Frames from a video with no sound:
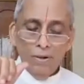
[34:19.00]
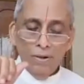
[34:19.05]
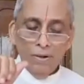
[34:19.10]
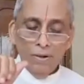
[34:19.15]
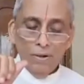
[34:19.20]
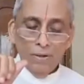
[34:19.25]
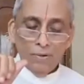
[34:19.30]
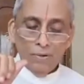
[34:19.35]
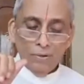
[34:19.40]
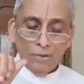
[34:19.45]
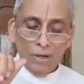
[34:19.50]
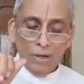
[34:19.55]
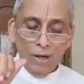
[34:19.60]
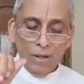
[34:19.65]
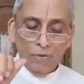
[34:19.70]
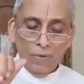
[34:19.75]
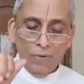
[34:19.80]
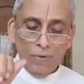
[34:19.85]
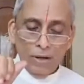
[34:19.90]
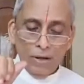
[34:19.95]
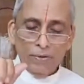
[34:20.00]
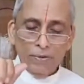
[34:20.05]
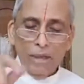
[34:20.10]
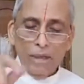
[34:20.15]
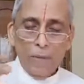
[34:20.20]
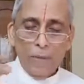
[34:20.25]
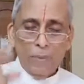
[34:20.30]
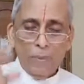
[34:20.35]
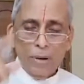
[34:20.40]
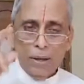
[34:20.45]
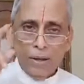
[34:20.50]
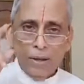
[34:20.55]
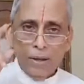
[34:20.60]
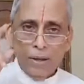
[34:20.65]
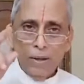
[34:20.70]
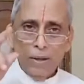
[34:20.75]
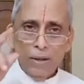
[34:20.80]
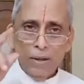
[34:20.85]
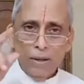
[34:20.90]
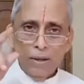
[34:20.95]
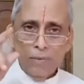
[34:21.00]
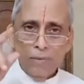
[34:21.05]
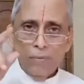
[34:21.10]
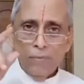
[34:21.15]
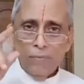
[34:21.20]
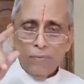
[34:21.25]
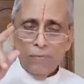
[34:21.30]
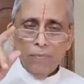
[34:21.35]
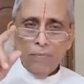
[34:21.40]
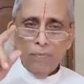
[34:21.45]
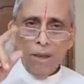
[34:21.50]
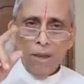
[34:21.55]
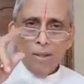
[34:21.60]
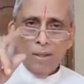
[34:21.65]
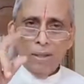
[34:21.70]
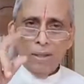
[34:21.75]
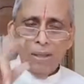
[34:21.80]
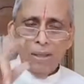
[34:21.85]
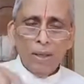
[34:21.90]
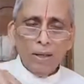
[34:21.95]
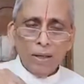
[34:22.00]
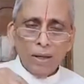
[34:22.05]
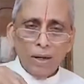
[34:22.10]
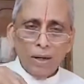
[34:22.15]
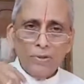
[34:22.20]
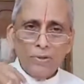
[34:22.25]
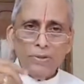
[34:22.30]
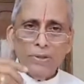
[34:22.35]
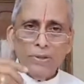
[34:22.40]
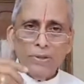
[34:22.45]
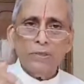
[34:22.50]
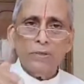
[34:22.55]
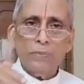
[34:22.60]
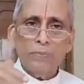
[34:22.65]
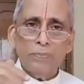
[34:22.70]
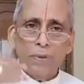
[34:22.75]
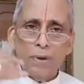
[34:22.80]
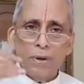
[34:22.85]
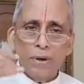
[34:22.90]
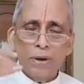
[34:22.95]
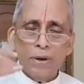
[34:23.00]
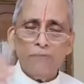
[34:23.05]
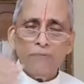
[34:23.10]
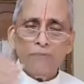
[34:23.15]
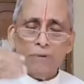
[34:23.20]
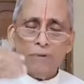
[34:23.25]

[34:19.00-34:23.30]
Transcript: So that is what is happening by the increasing spirit of